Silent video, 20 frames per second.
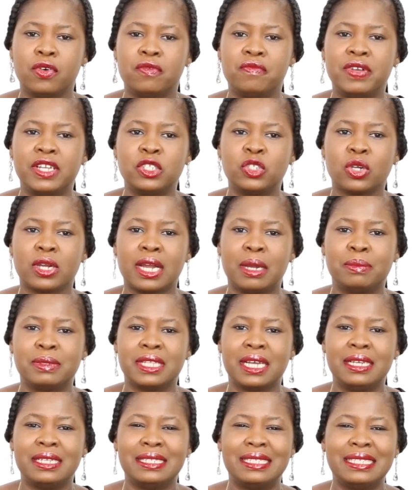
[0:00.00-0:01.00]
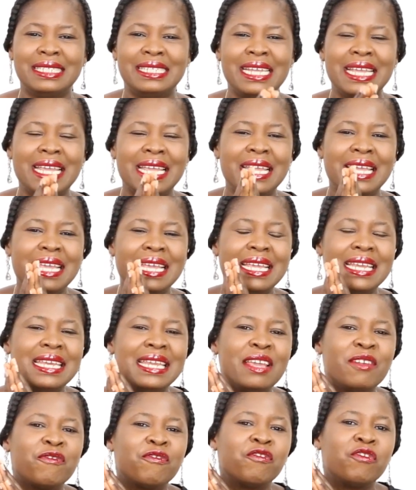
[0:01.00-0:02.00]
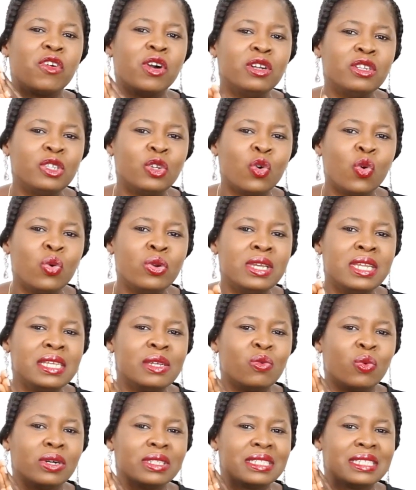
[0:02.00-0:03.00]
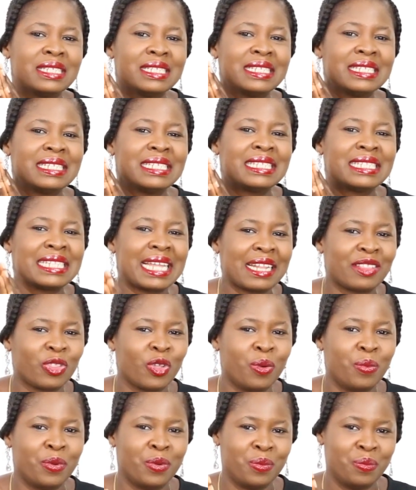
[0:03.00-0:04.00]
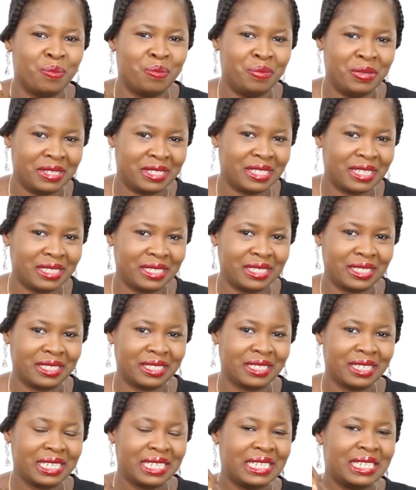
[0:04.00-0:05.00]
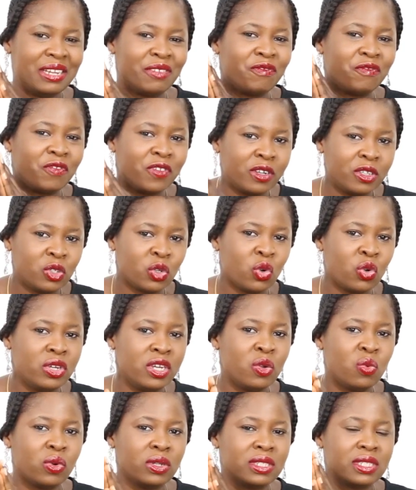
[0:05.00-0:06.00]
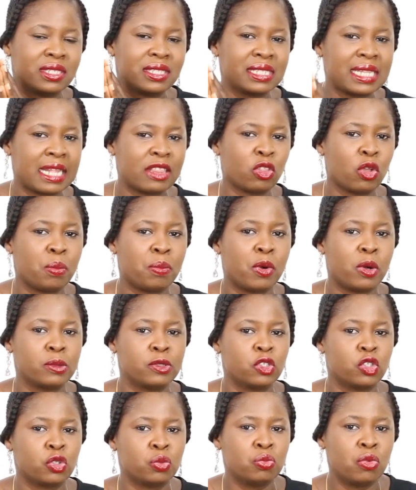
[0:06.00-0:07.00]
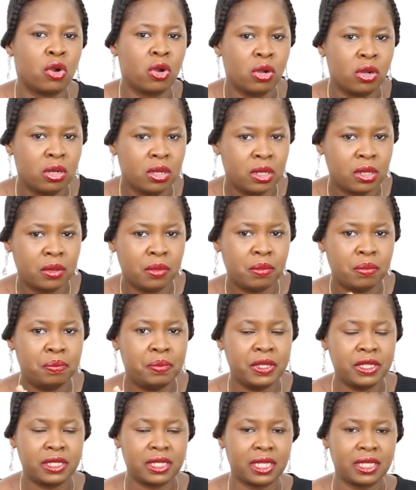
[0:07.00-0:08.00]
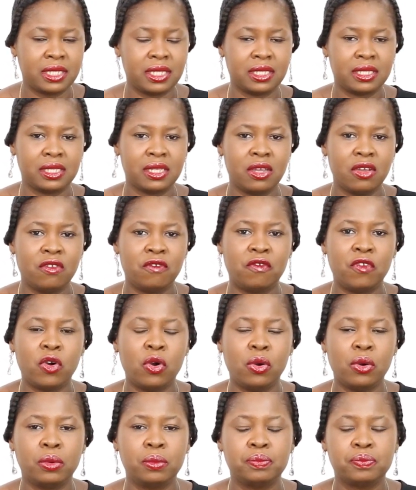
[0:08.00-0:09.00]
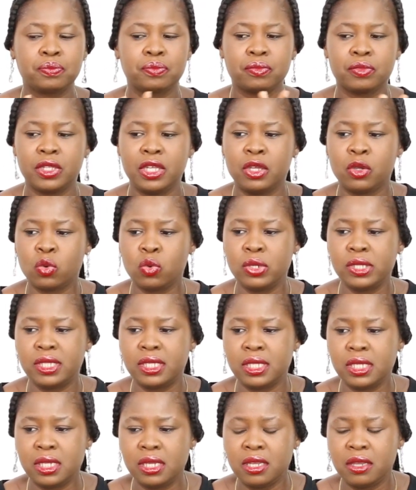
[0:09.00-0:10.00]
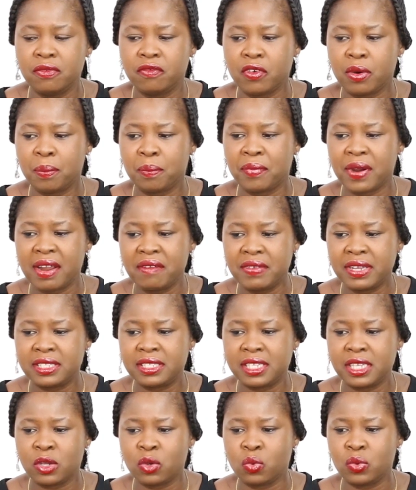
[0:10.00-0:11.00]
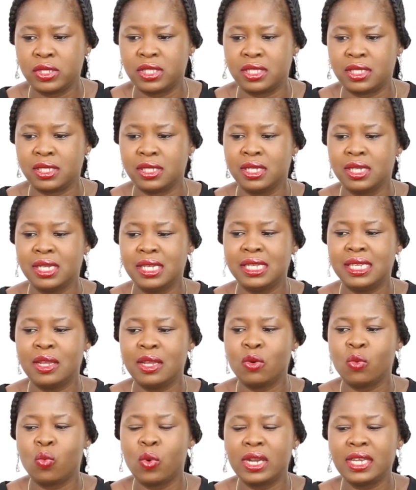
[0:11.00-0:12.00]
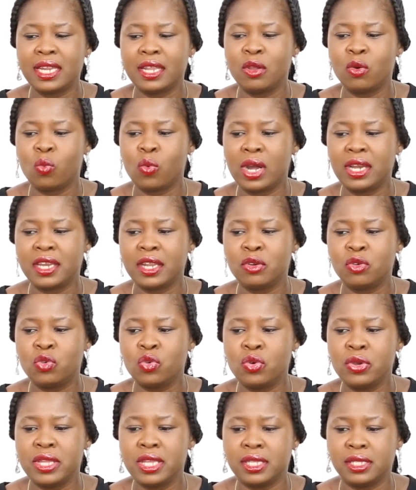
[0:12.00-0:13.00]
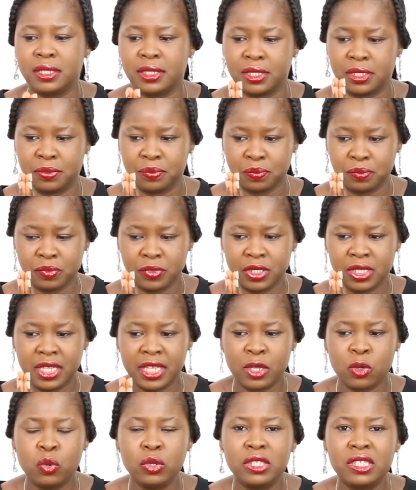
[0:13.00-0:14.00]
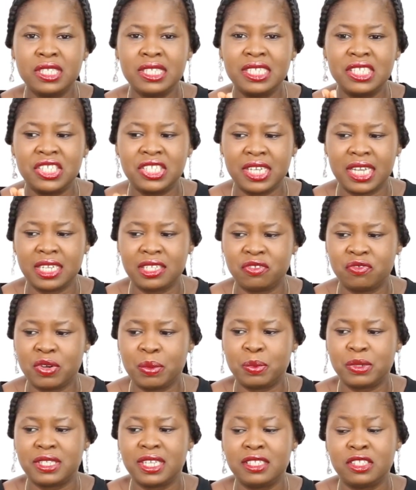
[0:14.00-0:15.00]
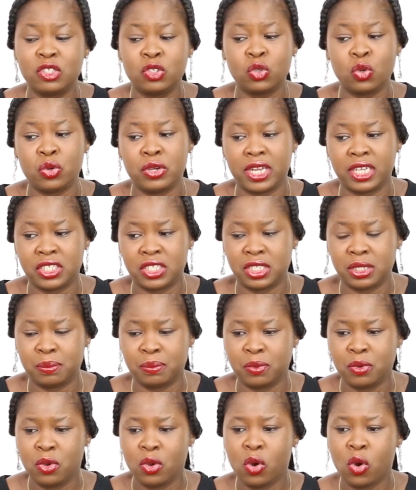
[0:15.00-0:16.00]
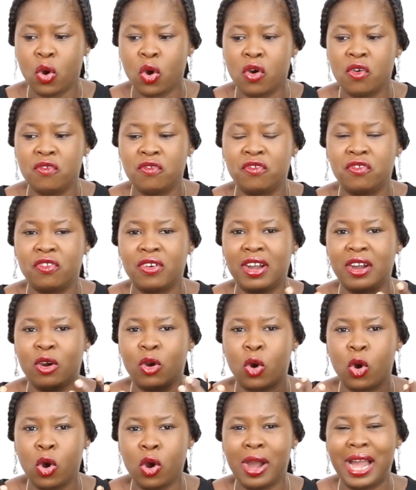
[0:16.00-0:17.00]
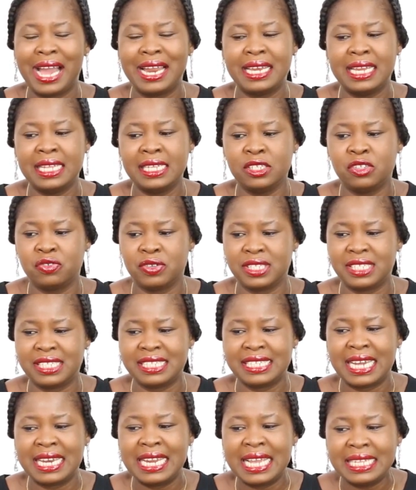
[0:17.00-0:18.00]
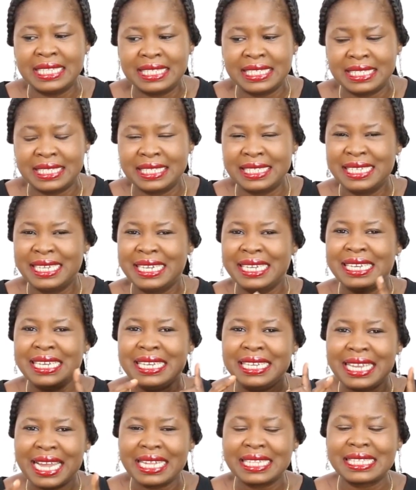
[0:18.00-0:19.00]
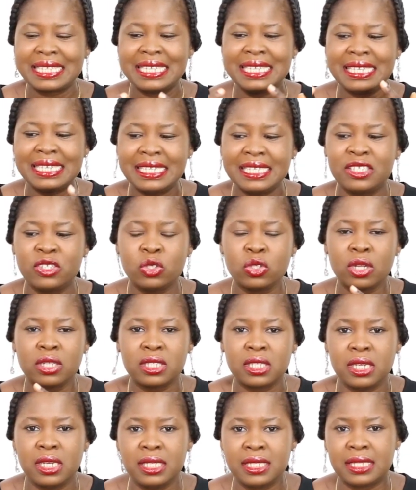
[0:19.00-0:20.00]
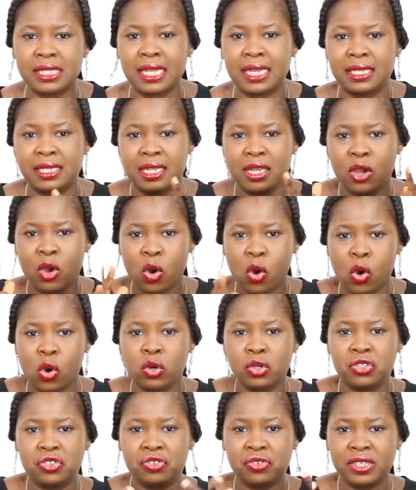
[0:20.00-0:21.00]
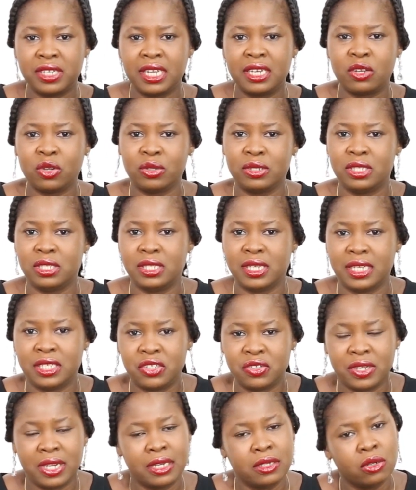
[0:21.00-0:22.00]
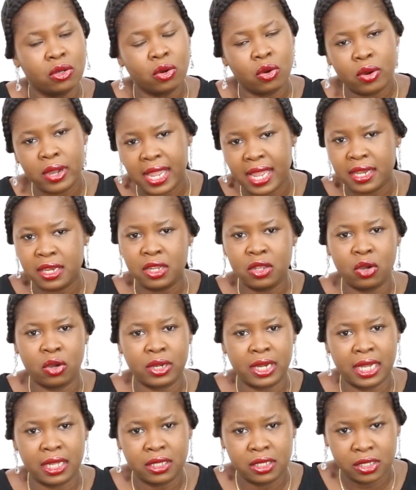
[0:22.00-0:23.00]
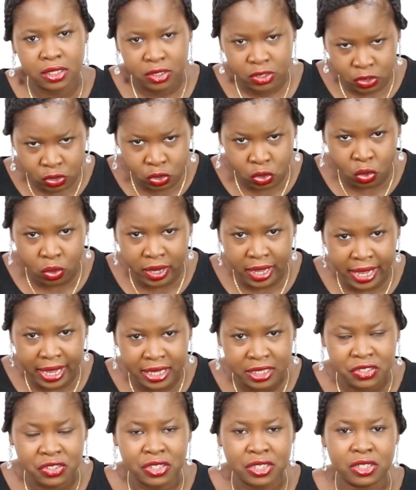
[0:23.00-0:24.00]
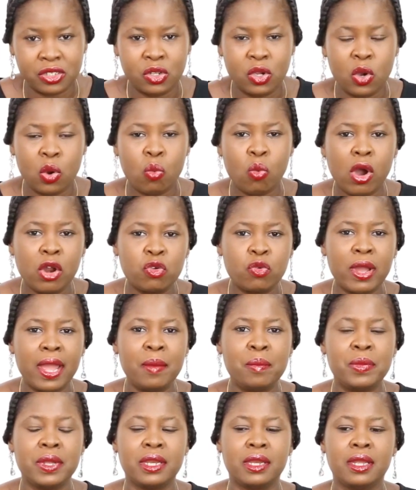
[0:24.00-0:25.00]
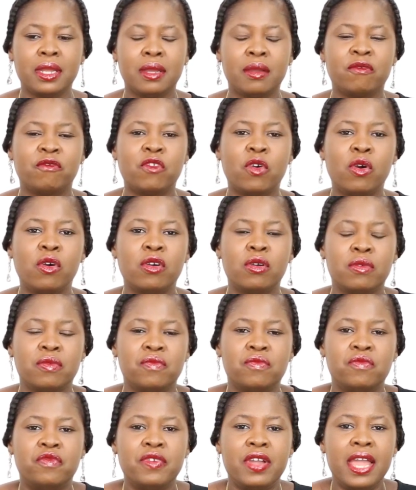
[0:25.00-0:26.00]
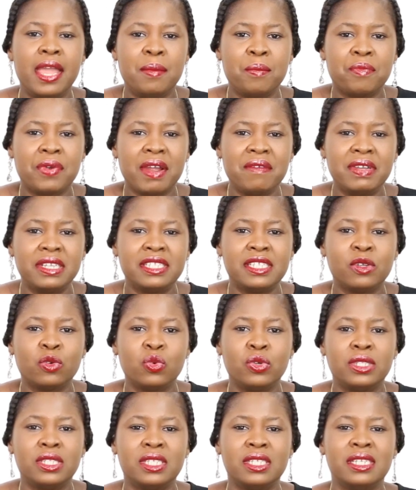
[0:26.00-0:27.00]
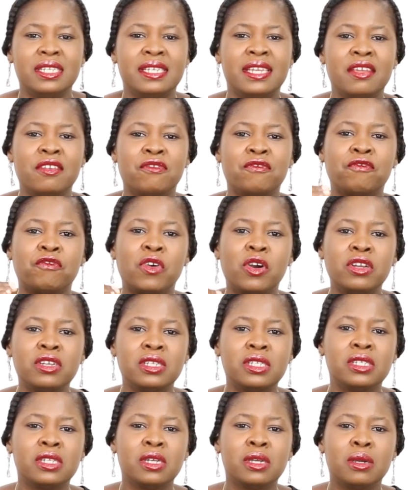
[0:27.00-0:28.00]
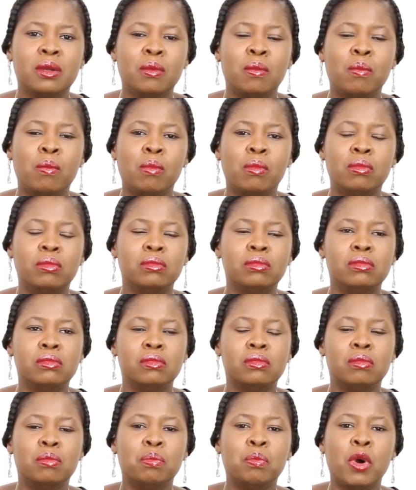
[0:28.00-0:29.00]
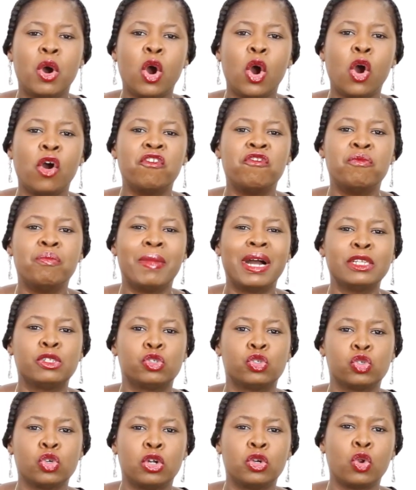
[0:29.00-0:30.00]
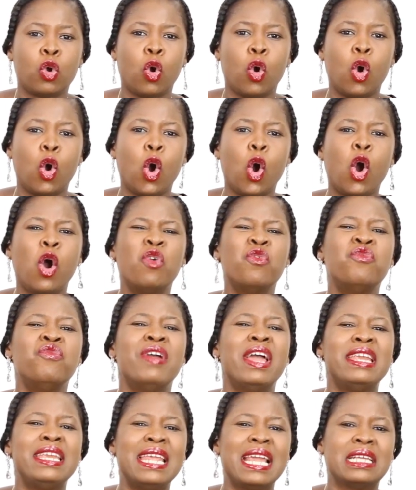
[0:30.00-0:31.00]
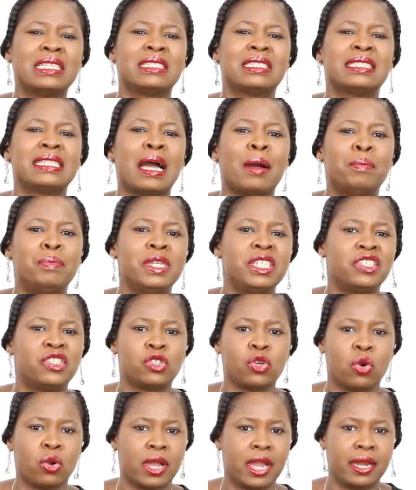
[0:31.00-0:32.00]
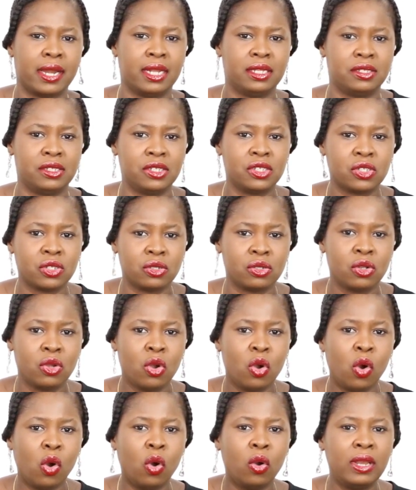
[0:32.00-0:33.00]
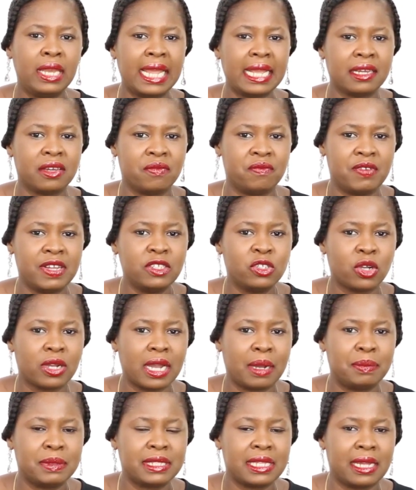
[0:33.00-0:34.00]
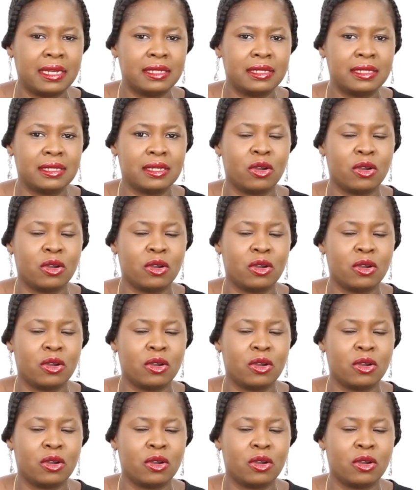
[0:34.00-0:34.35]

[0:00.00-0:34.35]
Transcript: venture capitalists, they fund only what startup businesses. They fund only what startup or small businesses. For private equity, what they do is equity shares representing ownership of or an interest in an entity that is not listed or traded on the Nigerian or any other stock exchange. What do I mean? For private equity, they fund more of matured or already established organization, unlike the venture capital